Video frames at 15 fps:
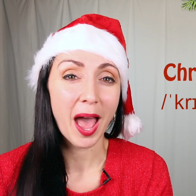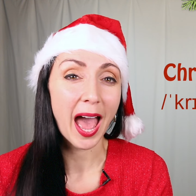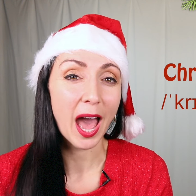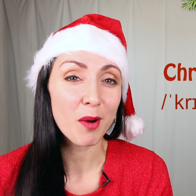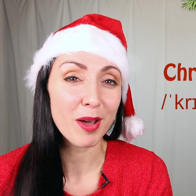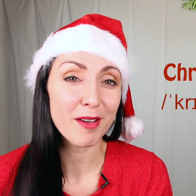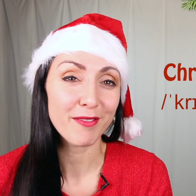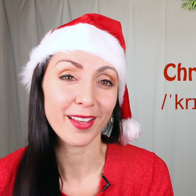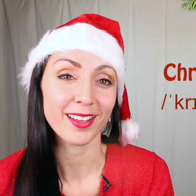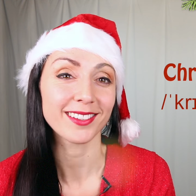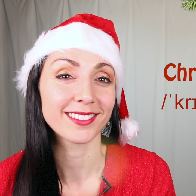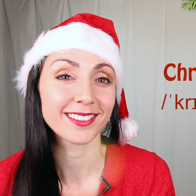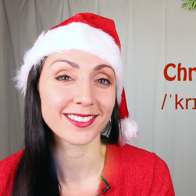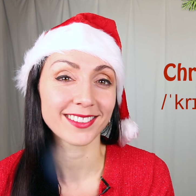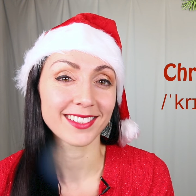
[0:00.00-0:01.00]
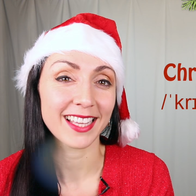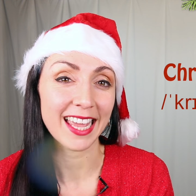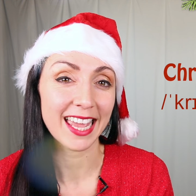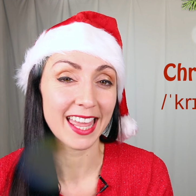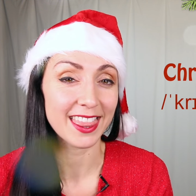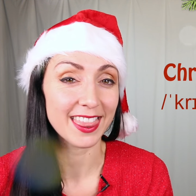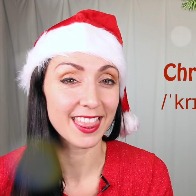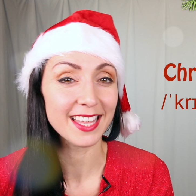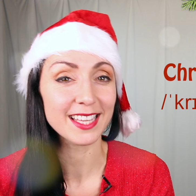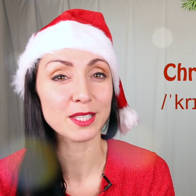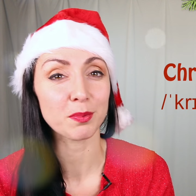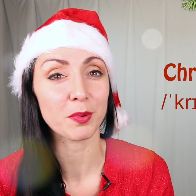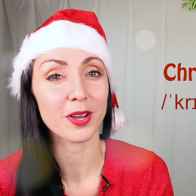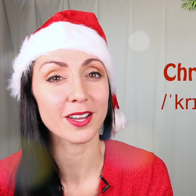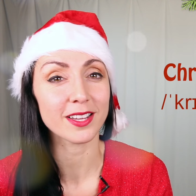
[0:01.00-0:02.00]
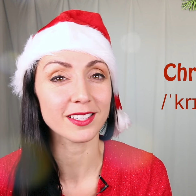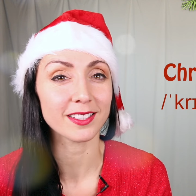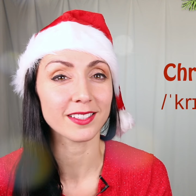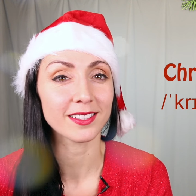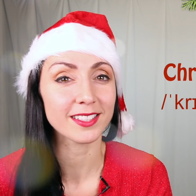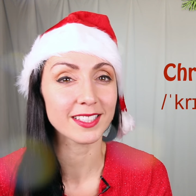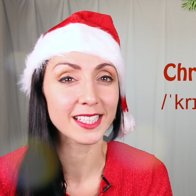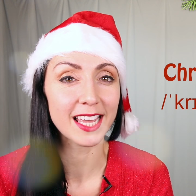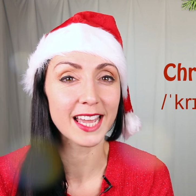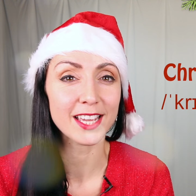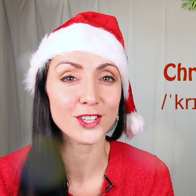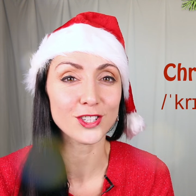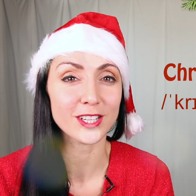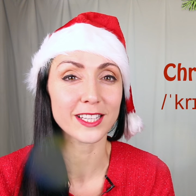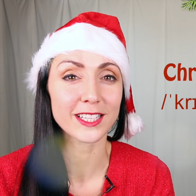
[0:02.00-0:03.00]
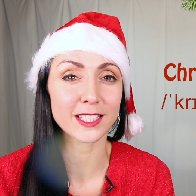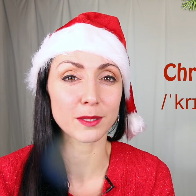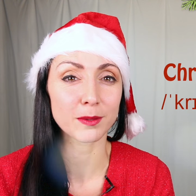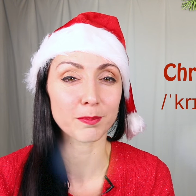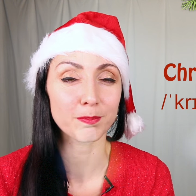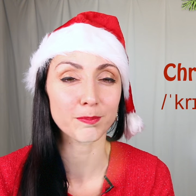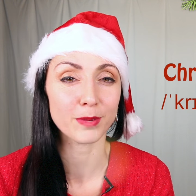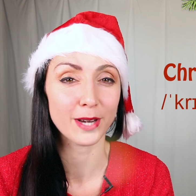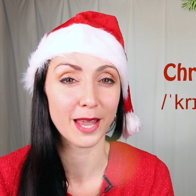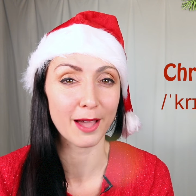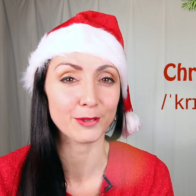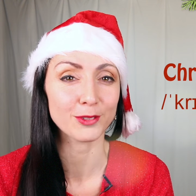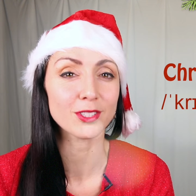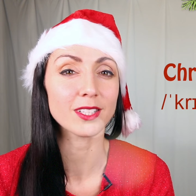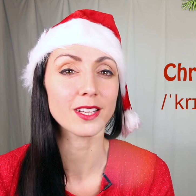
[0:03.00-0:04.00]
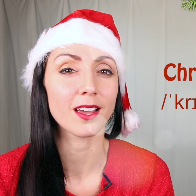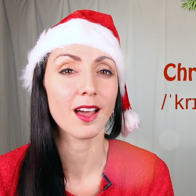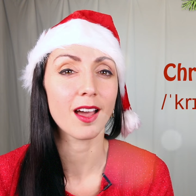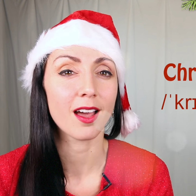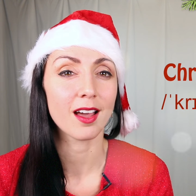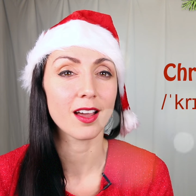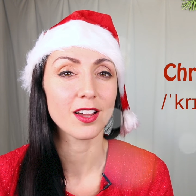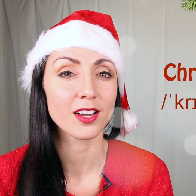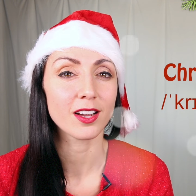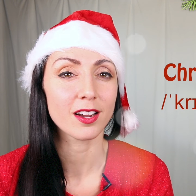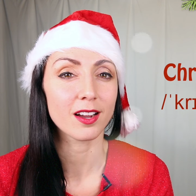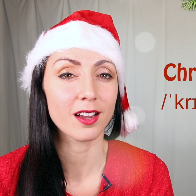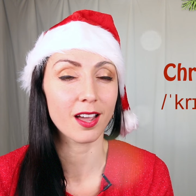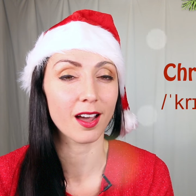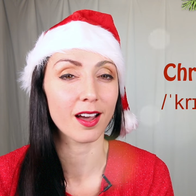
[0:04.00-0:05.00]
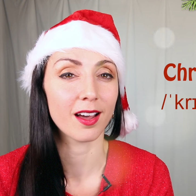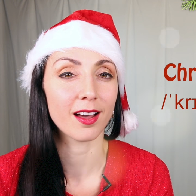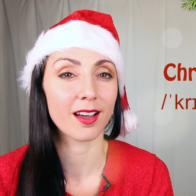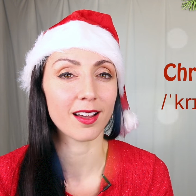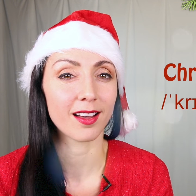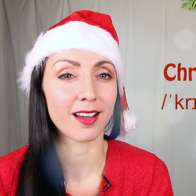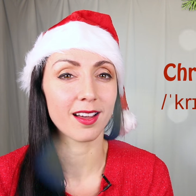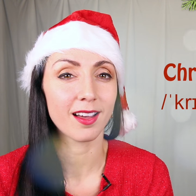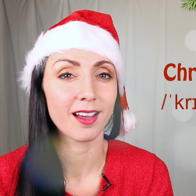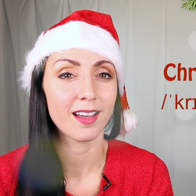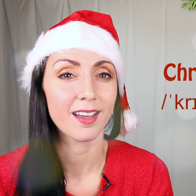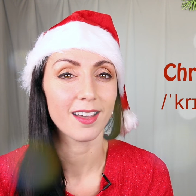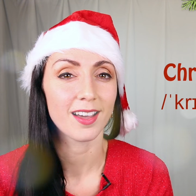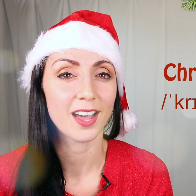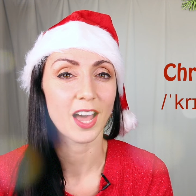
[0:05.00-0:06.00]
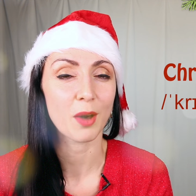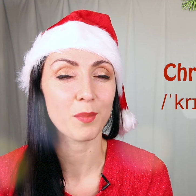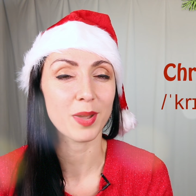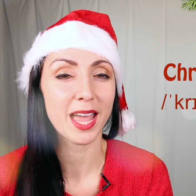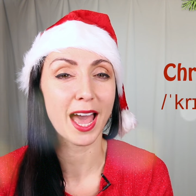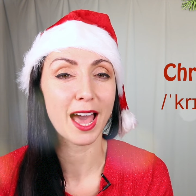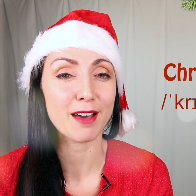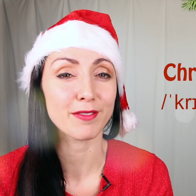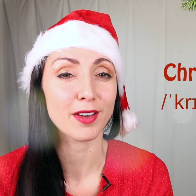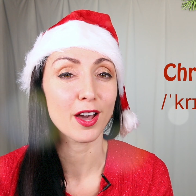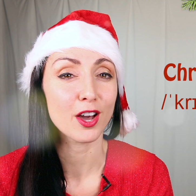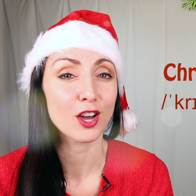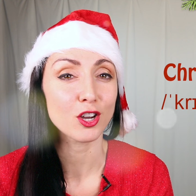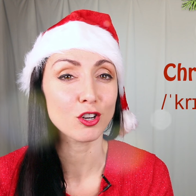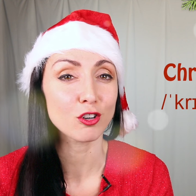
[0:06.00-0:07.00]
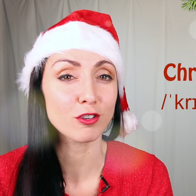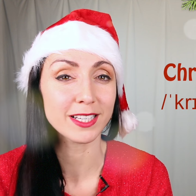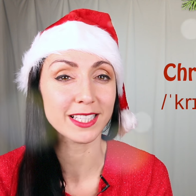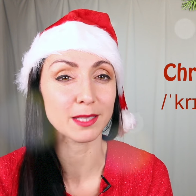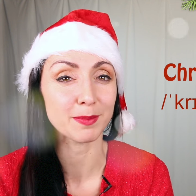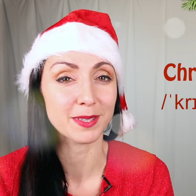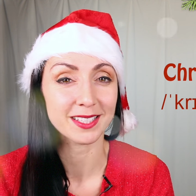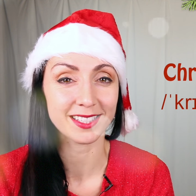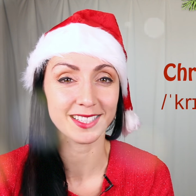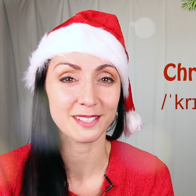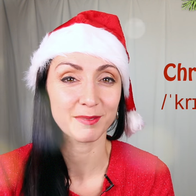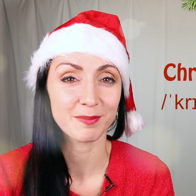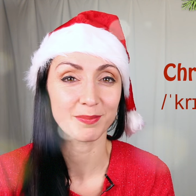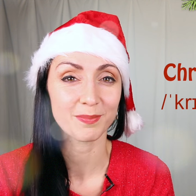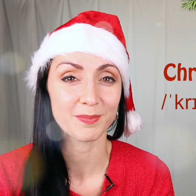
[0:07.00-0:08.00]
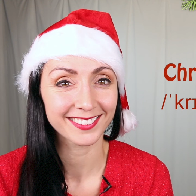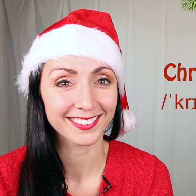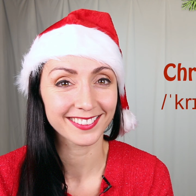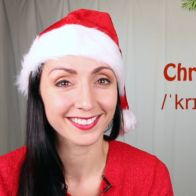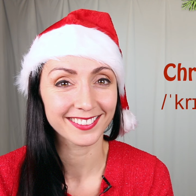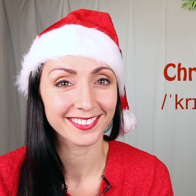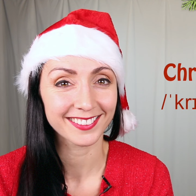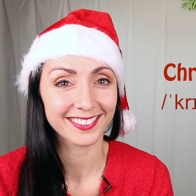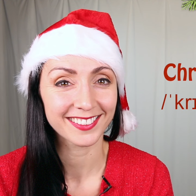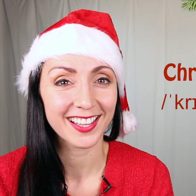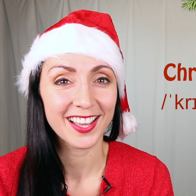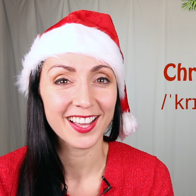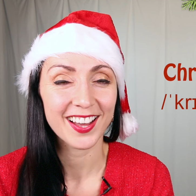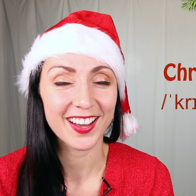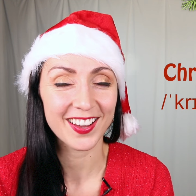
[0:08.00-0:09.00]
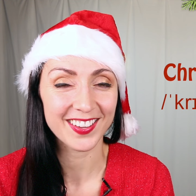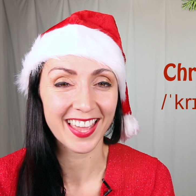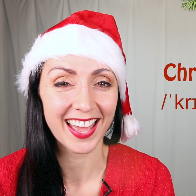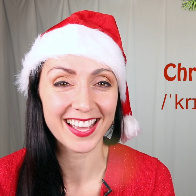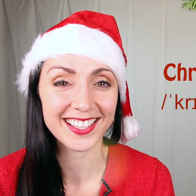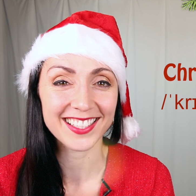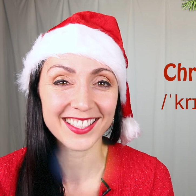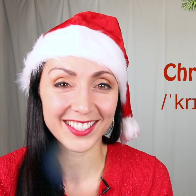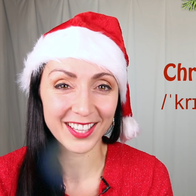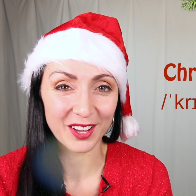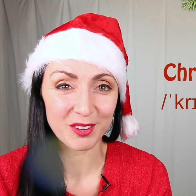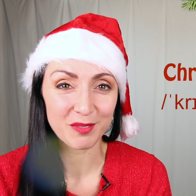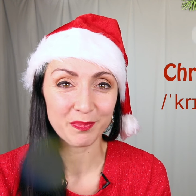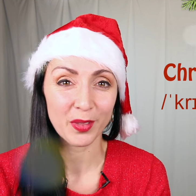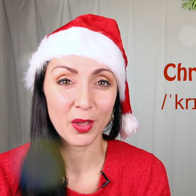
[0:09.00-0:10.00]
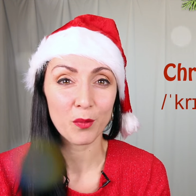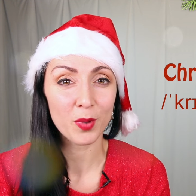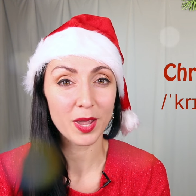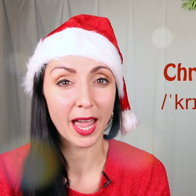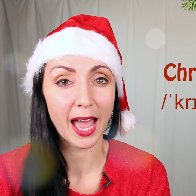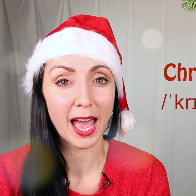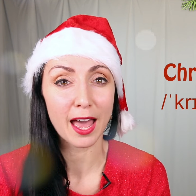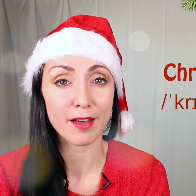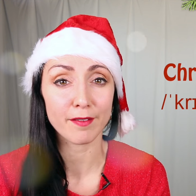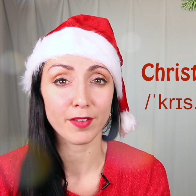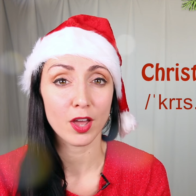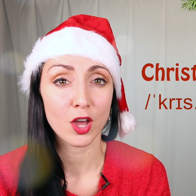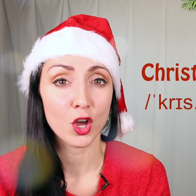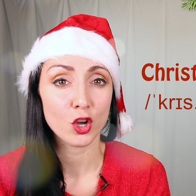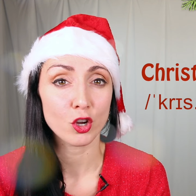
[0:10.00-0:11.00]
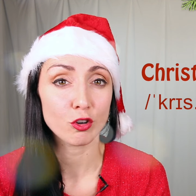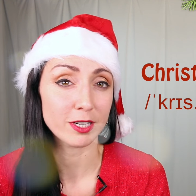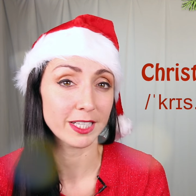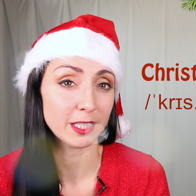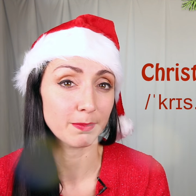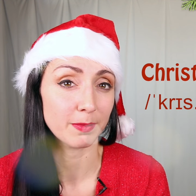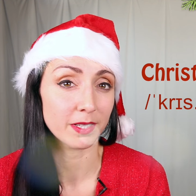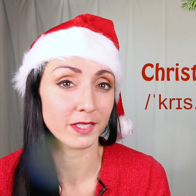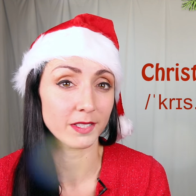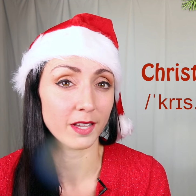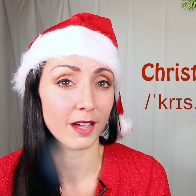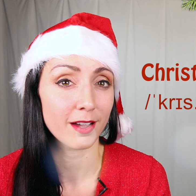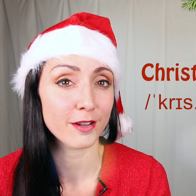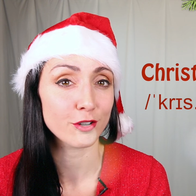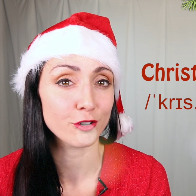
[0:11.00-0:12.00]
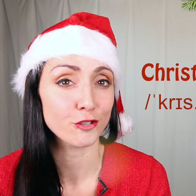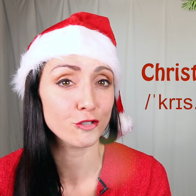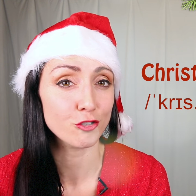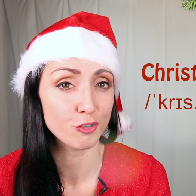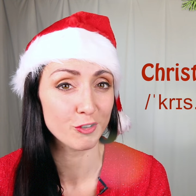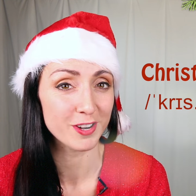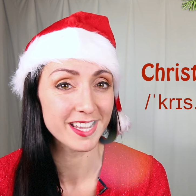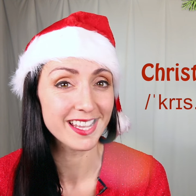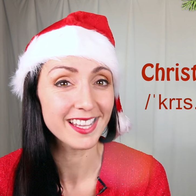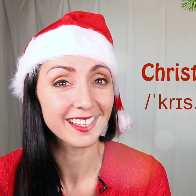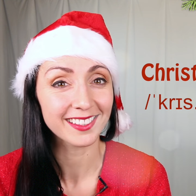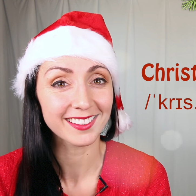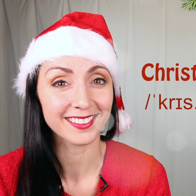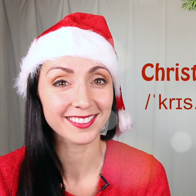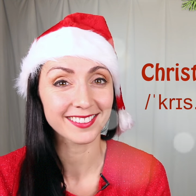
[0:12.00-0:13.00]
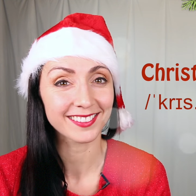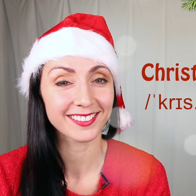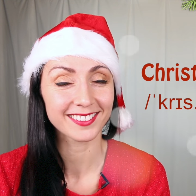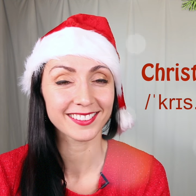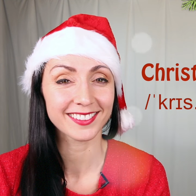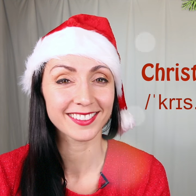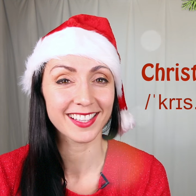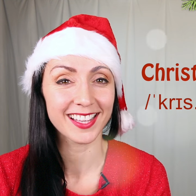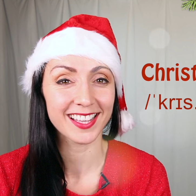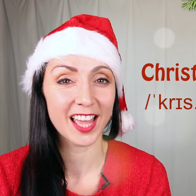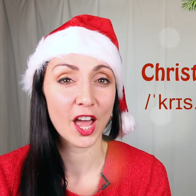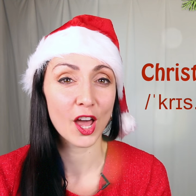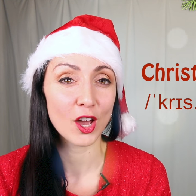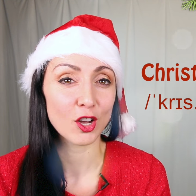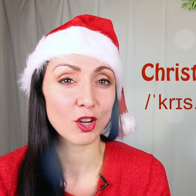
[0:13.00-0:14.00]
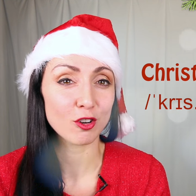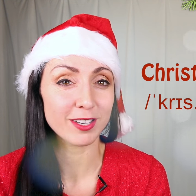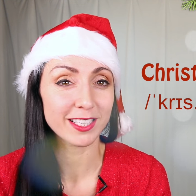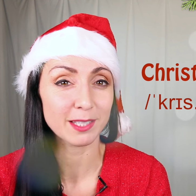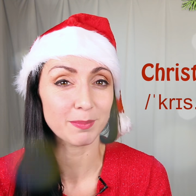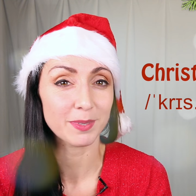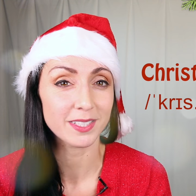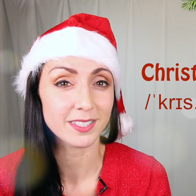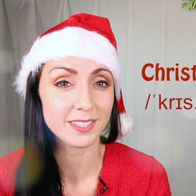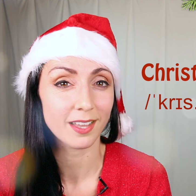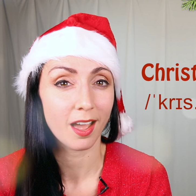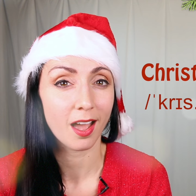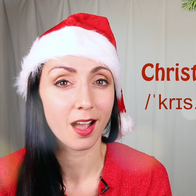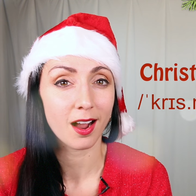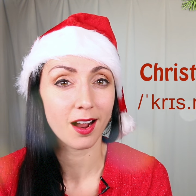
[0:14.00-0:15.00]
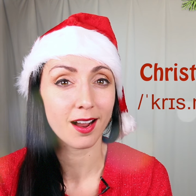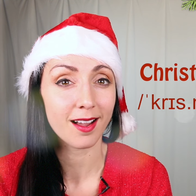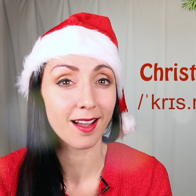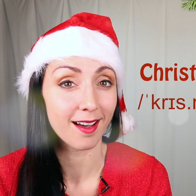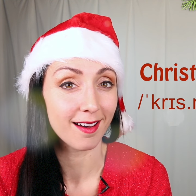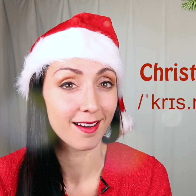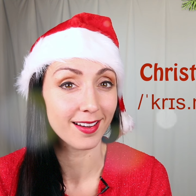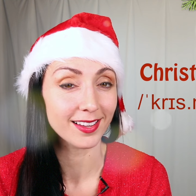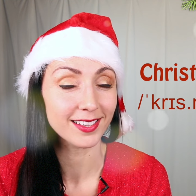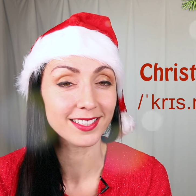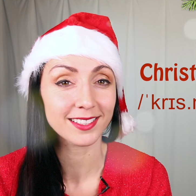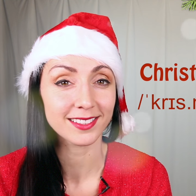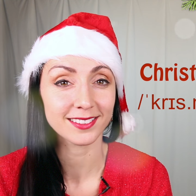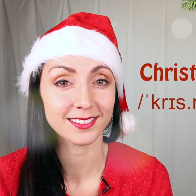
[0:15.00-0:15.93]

However, in this word, CH is pronounced K, and we have Christmas. Okay, so we have Christmas tree, Christmas card,